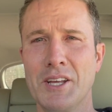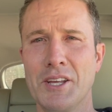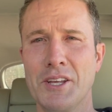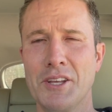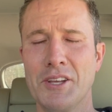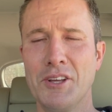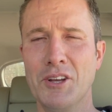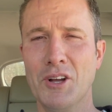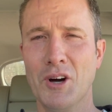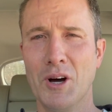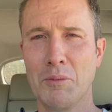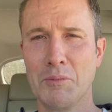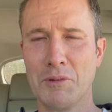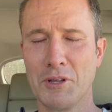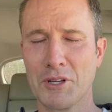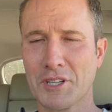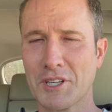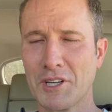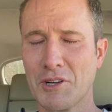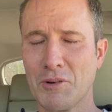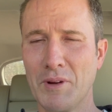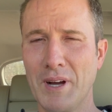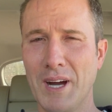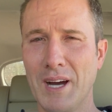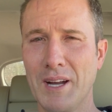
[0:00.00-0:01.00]
you know, I'm looking
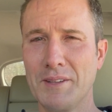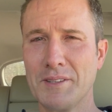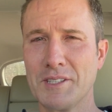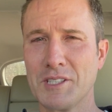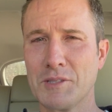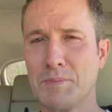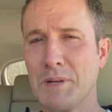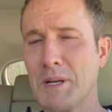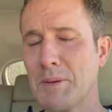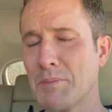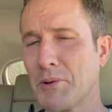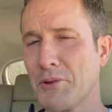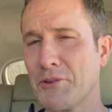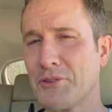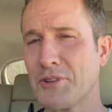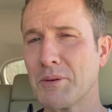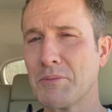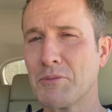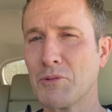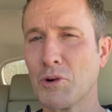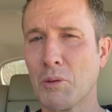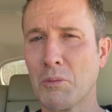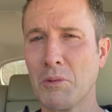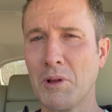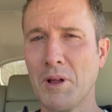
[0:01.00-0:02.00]
around and these people seem
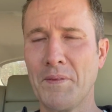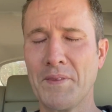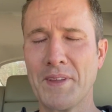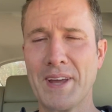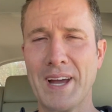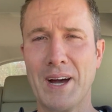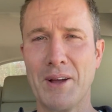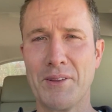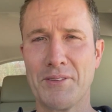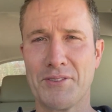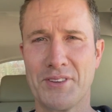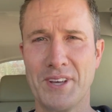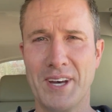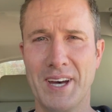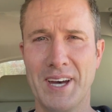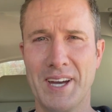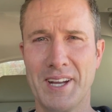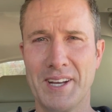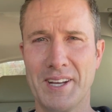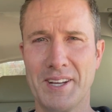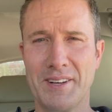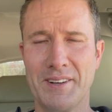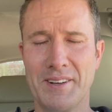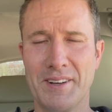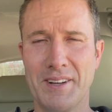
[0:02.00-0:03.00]
normal on the outside,
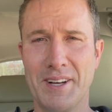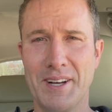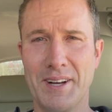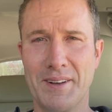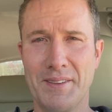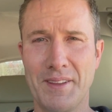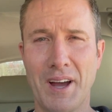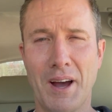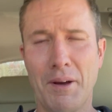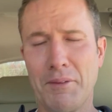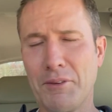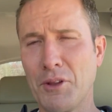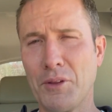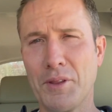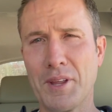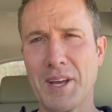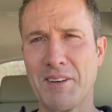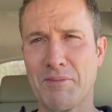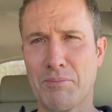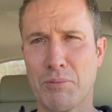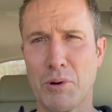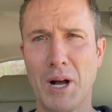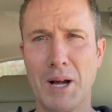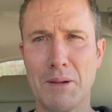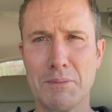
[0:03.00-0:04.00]
and I know they have
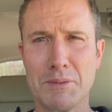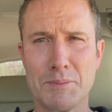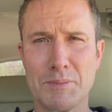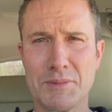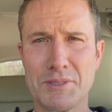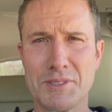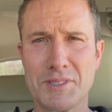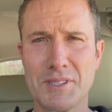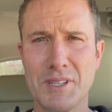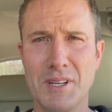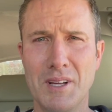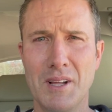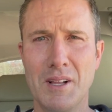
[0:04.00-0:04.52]
problems,